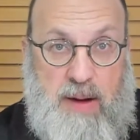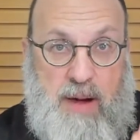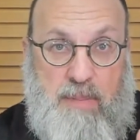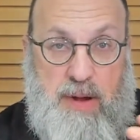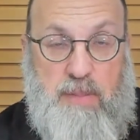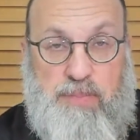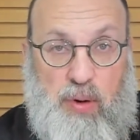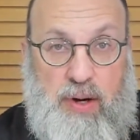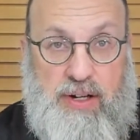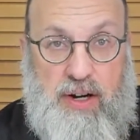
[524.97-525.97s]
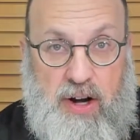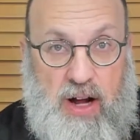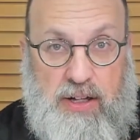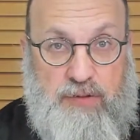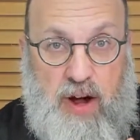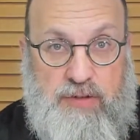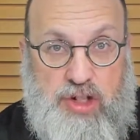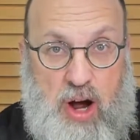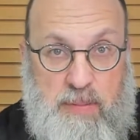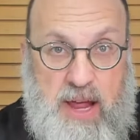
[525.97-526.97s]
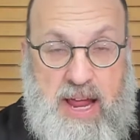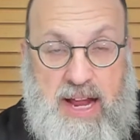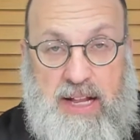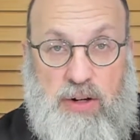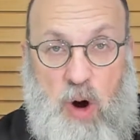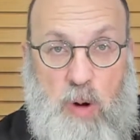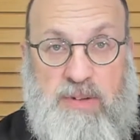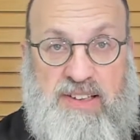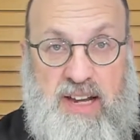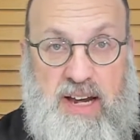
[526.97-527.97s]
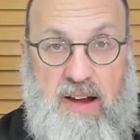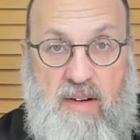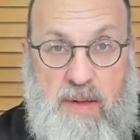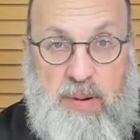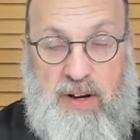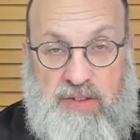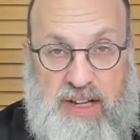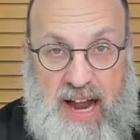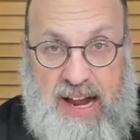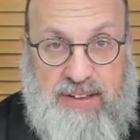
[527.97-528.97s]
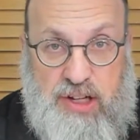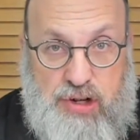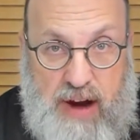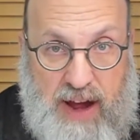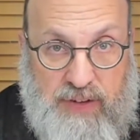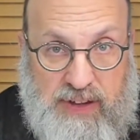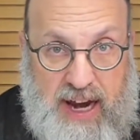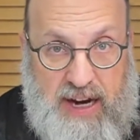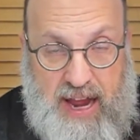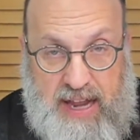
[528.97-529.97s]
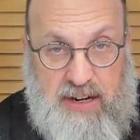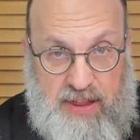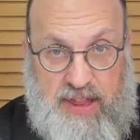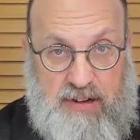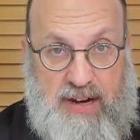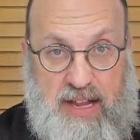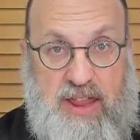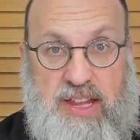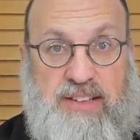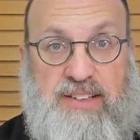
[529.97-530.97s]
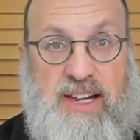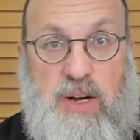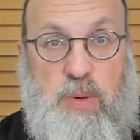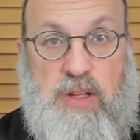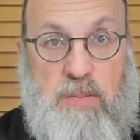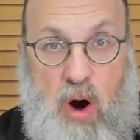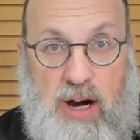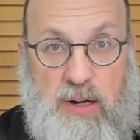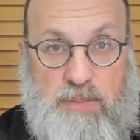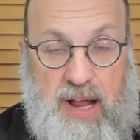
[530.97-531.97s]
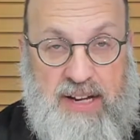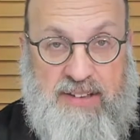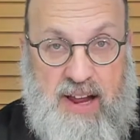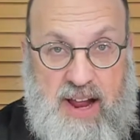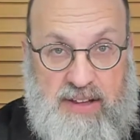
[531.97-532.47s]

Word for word: They might be employed in a nine to five job in their home city, but if today is a travel day and they're in this city with the marketplace,